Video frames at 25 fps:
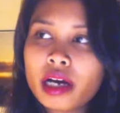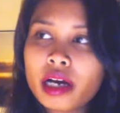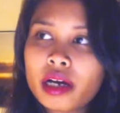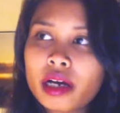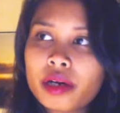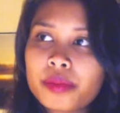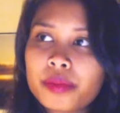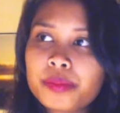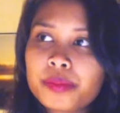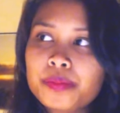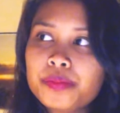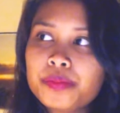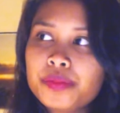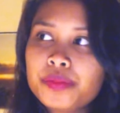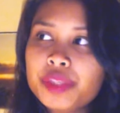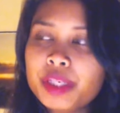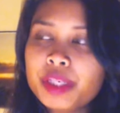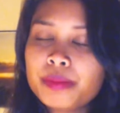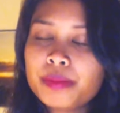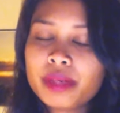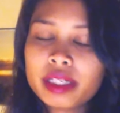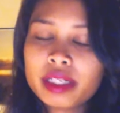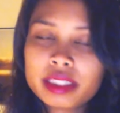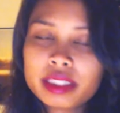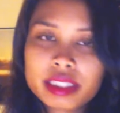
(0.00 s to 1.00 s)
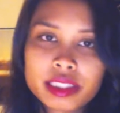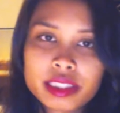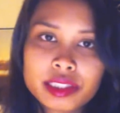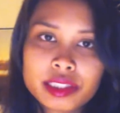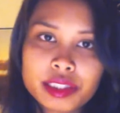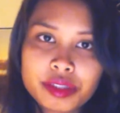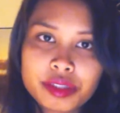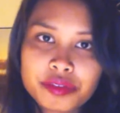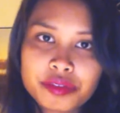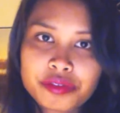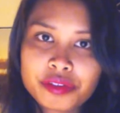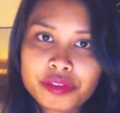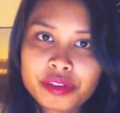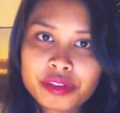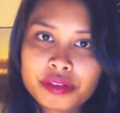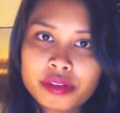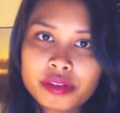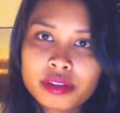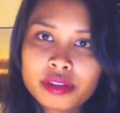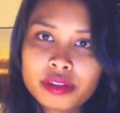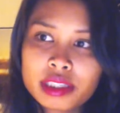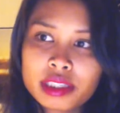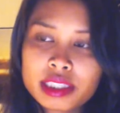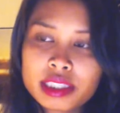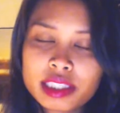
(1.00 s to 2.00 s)
uh, demands a
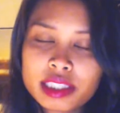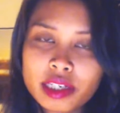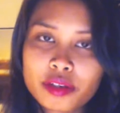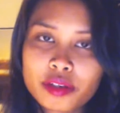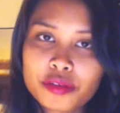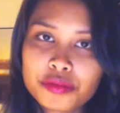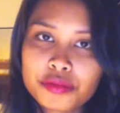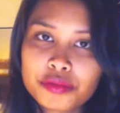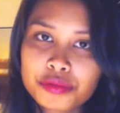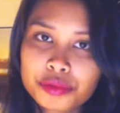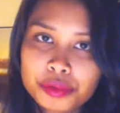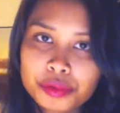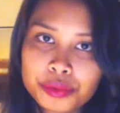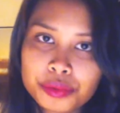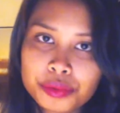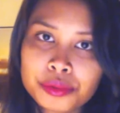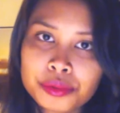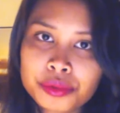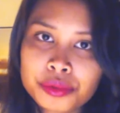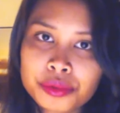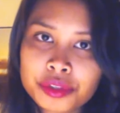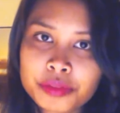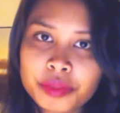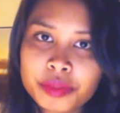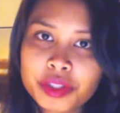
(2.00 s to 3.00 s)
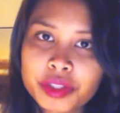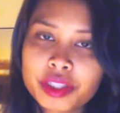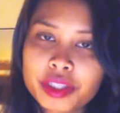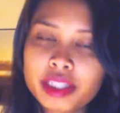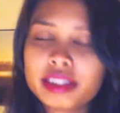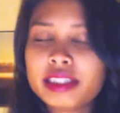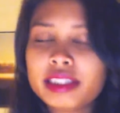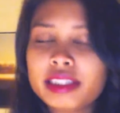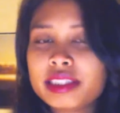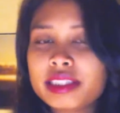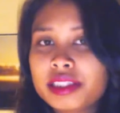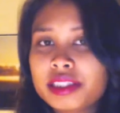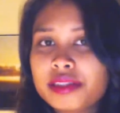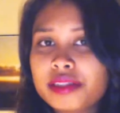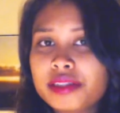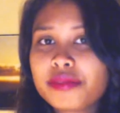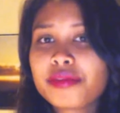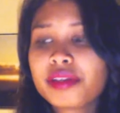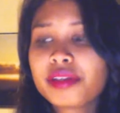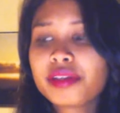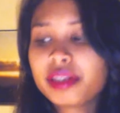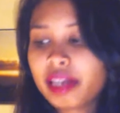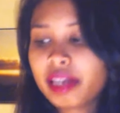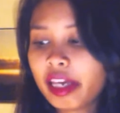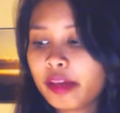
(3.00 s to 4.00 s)
different set of rules because it's a
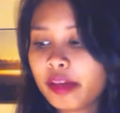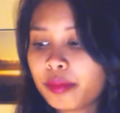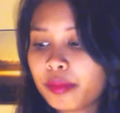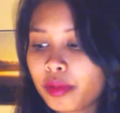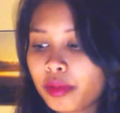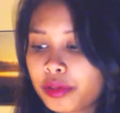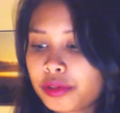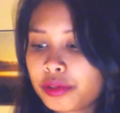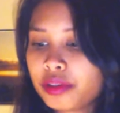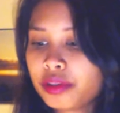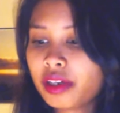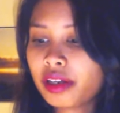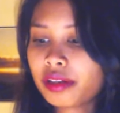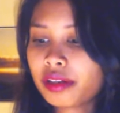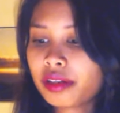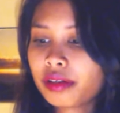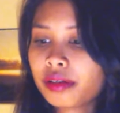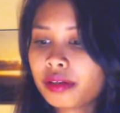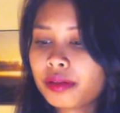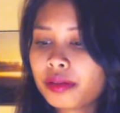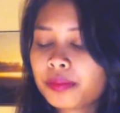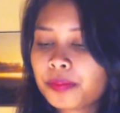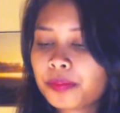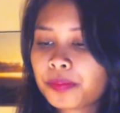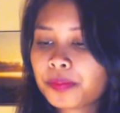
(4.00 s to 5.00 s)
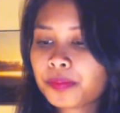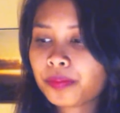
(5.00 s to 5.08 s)
different game altogether.